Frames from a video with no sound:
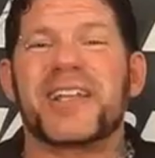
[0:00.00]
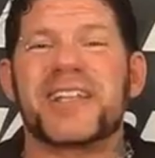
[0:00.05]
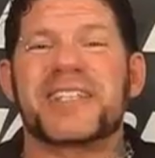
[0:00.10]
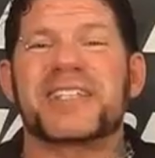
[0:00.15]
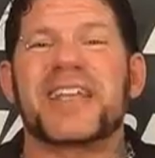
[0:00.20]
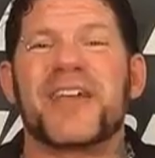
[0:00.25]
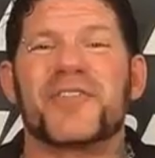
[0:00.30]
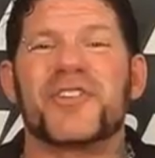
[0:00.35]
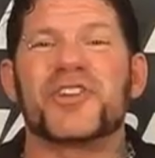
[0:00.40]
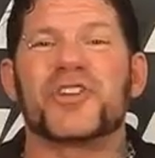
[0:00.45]

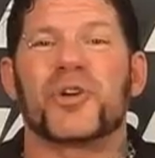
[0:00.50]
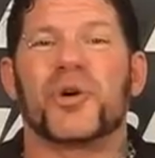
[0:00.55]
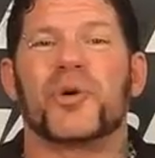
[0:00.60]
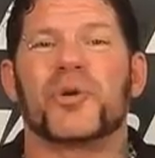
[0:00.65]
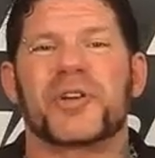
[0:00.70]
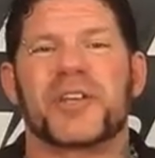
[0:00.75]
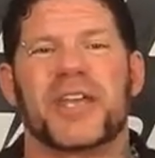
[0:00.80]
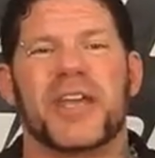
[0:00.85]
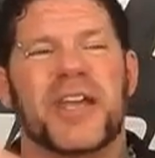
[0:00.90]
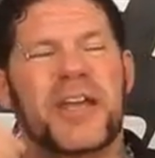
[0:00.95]

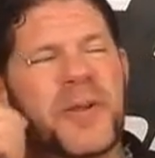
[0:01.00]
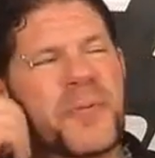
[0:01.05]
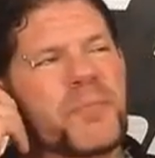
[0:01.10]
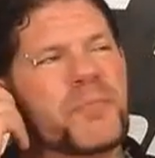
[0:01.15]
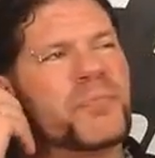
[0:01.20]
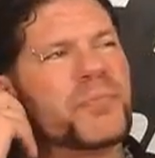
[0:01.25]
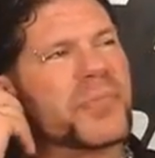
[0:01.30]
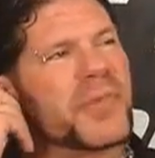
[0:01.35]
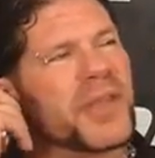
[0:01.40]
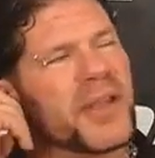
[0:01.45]
7-year-old kid.
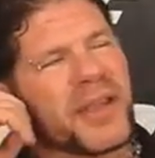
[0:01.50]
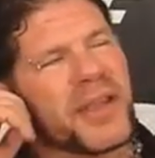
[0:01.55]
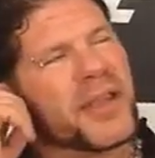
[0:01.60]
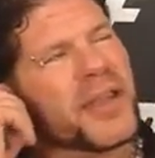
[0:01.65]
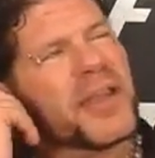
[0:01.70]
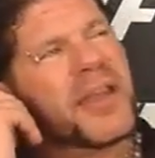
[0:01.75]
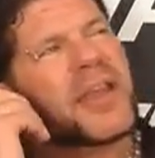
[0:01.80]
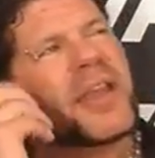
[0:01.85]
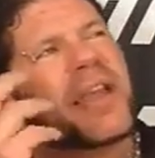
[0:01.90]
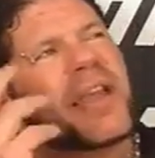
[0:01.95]

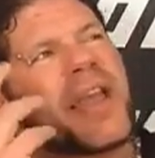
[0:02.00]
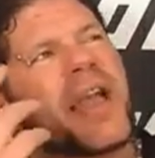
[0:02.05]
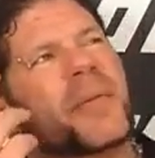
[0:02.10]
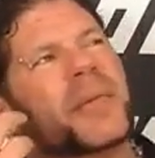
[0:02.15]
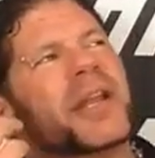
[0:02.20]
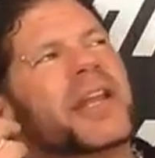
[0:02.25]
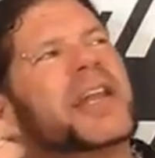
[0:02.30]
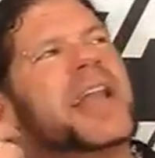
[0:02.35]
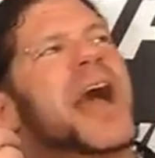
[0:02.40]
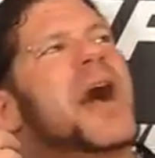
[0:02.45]
I
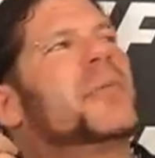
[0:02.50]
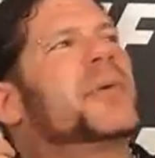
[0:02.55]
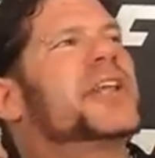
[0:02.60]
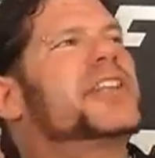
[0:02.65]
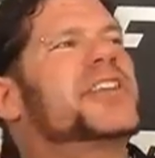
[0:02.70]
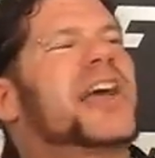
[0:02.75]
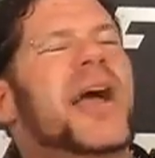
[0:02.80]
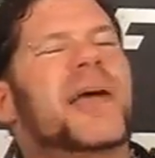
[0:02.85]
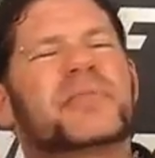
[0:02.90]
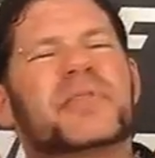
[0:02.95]
mean, and how many
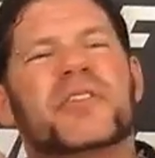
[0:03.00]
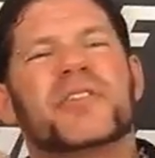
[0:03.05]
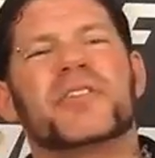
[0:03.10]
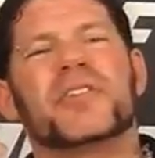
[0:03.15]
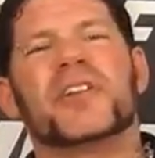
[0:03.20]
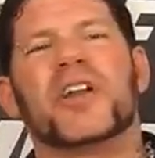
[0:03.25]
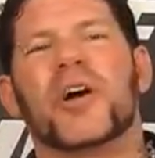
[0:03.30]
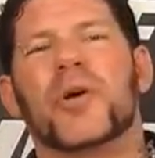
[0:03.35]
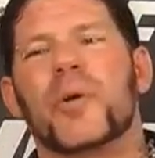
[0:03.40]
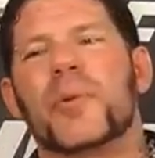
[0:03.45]
times,
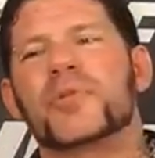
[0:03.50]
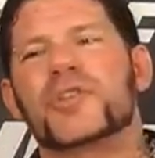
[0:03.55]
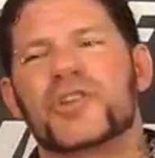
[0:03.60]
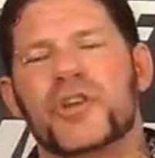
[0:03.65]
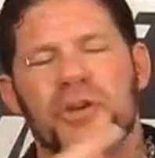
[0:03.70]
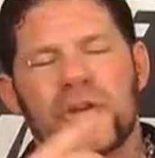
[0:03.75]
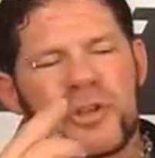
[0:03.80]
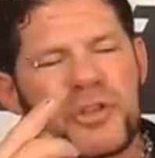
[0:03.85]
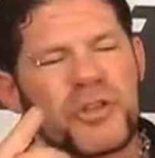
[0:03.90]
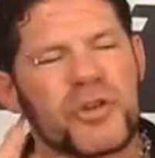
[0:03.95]
I'm
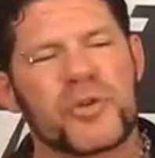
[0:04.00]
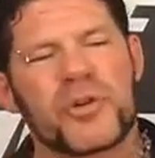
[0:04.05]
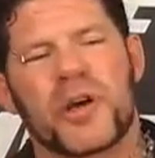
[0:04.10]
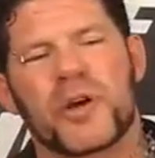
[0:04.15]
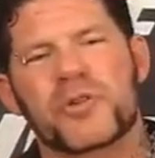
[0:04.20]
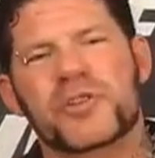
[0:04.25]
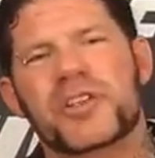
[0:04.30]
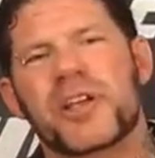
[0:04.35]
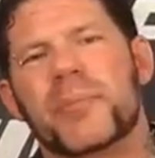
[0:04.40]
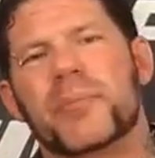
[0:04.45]
sure you know
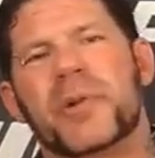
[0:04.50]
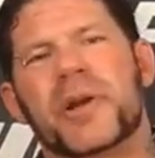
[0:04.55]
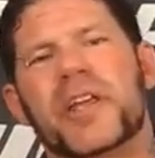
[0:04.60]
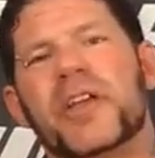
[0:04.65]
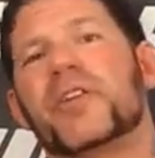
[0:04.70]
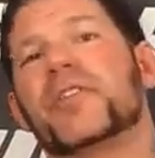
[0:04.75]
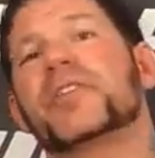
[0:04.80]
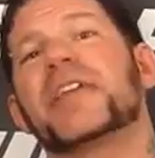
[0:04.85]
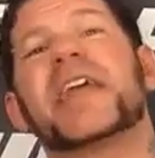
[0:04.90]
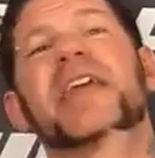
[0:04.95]
somebody
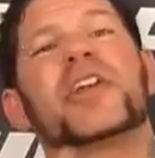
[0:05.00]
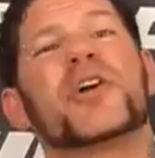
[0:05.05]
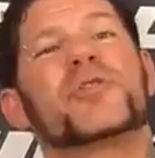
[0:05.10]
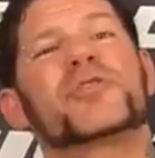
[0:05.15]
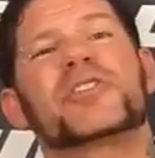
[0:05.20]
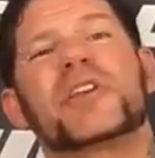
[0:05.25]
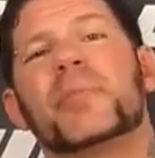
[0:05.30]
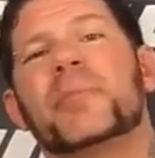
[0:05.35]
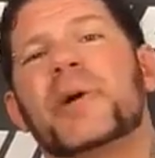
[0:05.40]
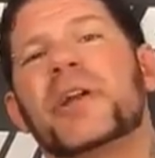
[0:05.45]
or they know
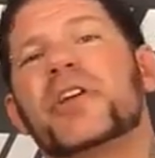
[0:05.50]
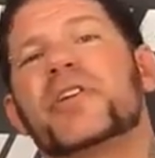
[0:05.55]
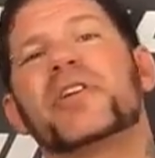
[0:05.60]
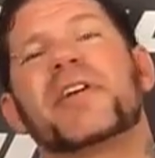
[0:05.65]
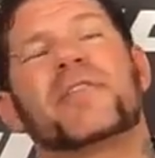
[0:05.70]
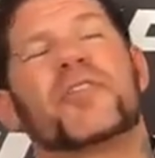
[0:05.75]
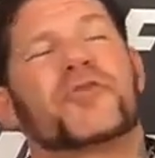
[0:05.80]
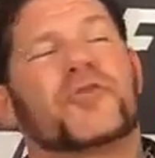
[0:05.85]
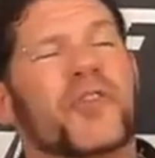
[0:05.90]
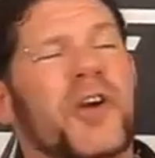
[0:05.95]
somebody or you have
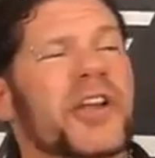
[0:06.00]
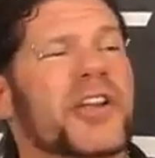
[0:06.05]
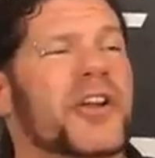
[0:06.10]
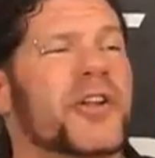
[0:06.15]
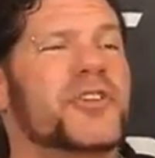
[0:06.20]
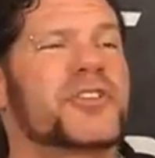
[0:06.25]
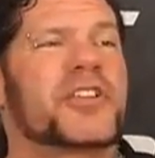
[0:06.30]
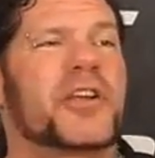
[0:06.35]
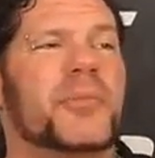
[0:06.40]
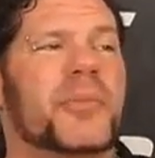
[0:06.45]
a friend who
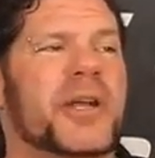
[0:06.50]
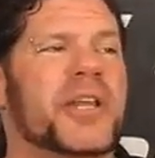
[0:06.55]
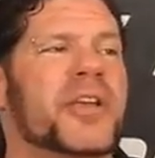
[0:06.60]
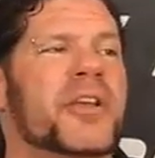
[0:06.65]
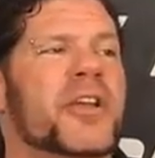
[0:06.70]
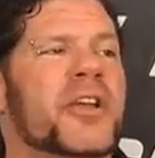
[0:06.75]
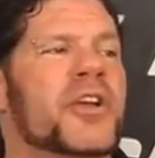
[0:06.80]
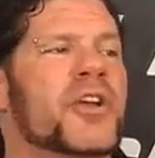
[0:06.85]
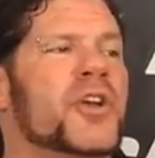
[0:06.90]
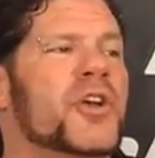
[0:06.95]
knows somebody
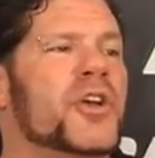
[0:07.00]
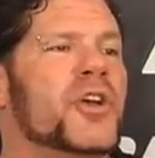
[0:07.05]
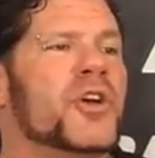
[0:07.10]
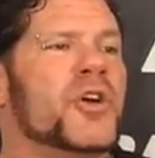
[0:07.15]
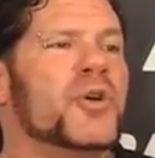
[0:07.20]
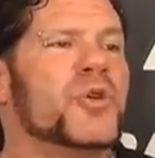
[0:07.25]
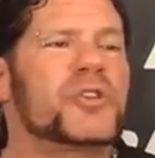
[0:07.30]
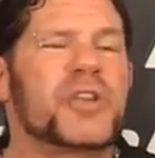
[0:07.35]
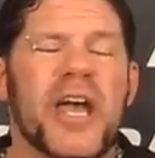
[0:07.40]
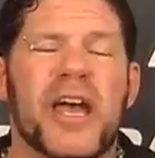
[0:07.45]

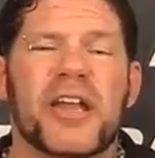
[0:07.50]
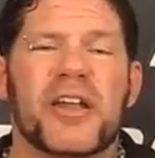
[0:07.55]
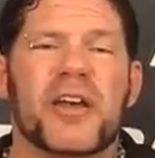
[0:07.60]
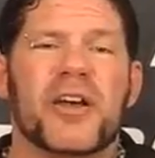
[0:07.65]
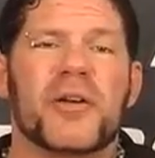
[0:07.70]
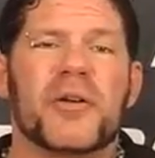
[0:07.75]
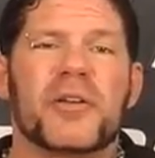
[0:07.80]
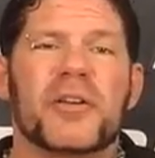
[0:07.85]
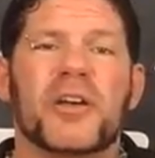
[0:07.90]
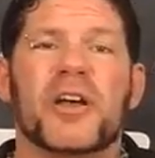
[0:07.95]
who's had
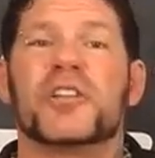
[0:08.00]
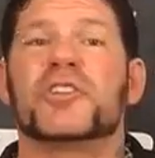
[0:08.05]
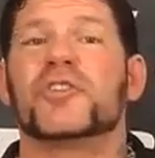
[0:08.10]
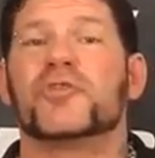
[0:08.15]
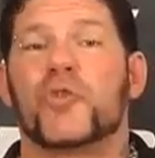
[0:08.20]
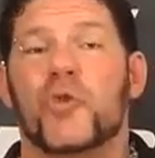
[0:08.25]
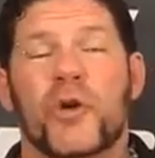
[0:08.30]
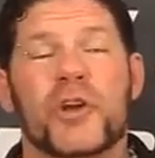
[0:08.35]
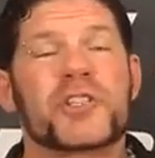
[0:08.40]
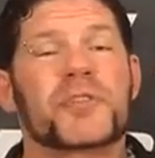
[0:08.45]
a
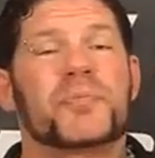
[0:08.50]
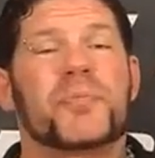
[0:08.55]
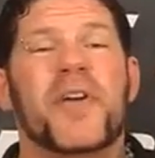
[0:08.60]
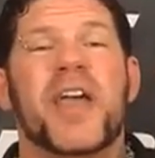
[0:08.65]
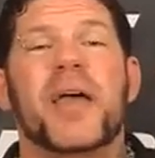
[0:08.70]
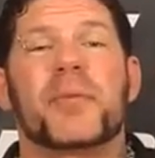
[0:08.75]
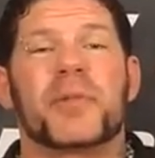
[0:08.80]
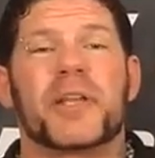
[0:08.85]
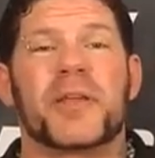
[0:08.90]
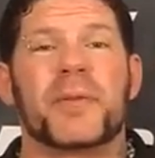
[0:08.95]
divorced
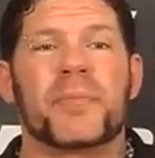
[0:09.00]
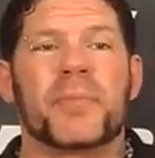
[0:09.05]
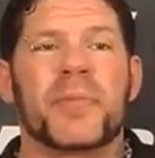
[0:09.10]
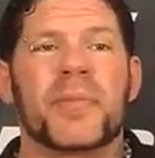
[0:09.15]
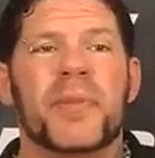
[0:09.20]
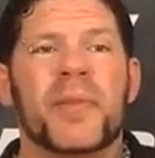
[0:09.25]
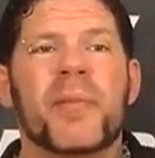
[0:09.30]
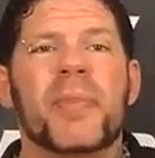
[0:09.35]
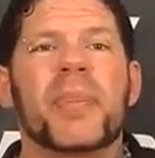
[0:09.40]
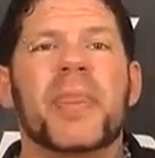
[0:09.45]
family
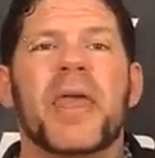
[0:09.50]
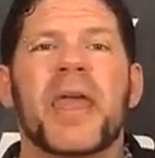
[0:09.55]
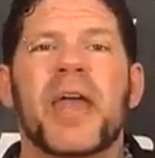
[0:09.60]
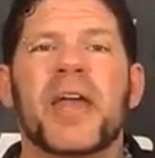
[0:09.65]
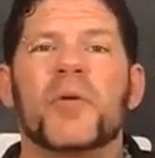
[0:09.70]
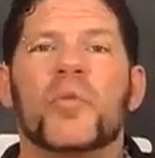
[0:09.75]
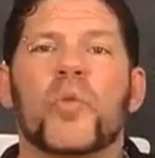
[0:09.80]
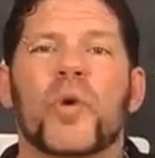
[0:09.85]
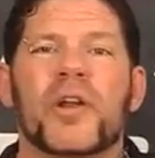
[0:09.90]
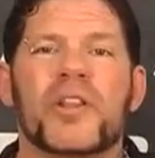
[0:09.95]

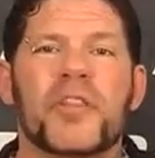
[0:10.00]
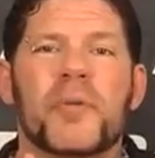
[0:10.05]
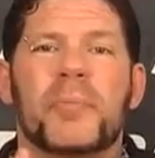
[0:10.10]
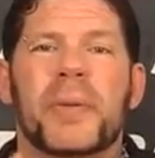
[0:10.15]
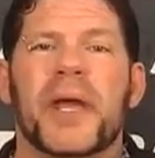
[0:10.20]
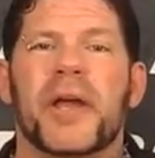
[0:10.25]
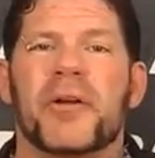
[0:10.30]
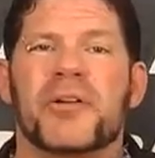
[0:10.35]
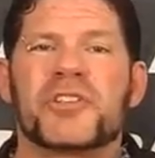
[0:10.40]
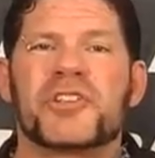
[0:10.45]
and one of the
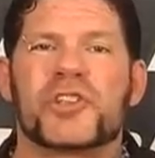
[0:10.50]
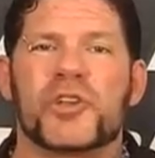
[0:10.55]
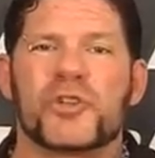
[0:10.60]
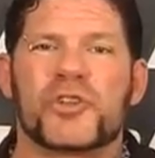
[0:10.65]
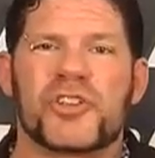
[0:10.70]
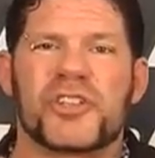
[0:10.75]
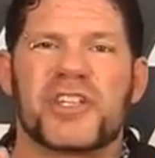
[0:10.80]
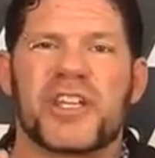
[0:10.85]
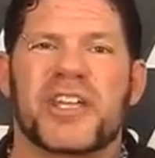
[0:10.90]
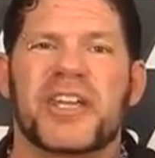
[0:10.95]
parents
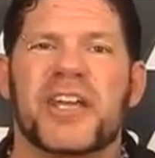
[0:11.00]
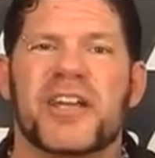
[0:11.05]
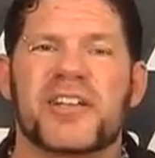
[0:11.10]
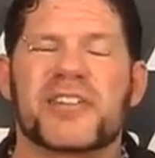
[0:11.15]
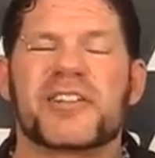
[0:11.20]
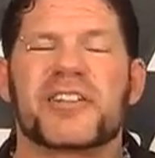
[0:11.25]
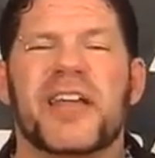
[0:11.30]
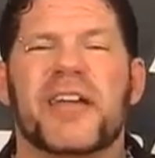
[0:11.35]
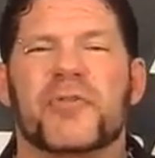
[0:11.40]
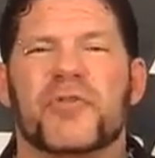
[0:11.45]
uses the kid
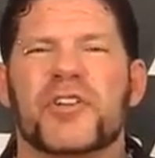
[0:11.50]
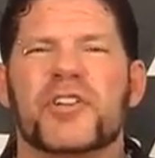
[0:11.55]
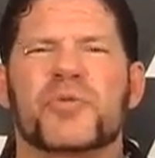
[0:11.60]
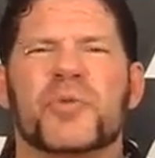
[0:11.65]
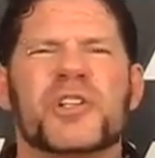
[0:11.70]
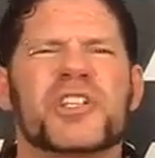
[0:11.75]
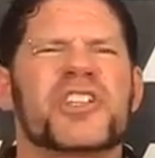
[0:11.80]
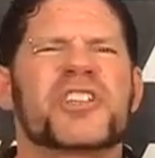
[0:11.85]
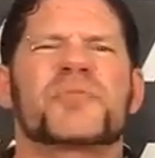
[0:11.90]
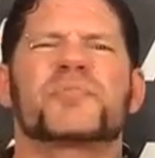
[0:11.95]
as leverage,
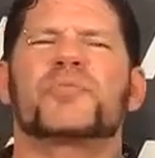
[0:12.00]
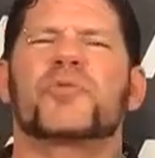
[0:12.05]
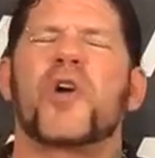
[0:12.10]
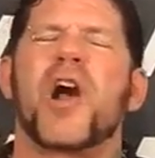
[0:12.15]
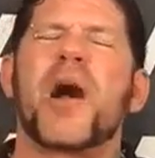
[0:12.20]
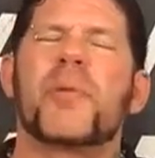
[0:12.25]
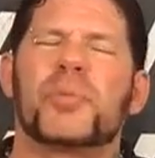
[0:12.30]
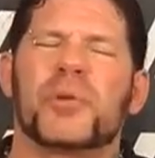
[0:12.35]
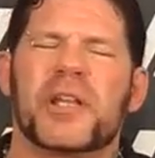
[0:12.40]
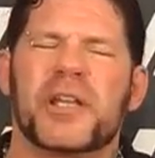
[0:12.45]
which is
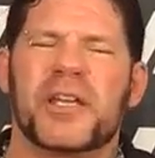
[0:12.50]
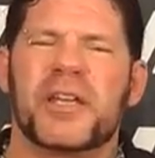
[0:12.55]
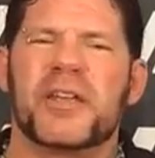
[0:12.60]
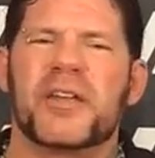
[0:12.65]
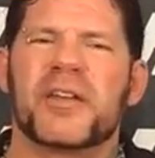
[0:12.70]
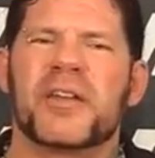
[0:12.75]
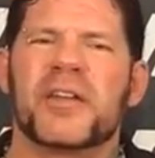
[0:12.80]
probably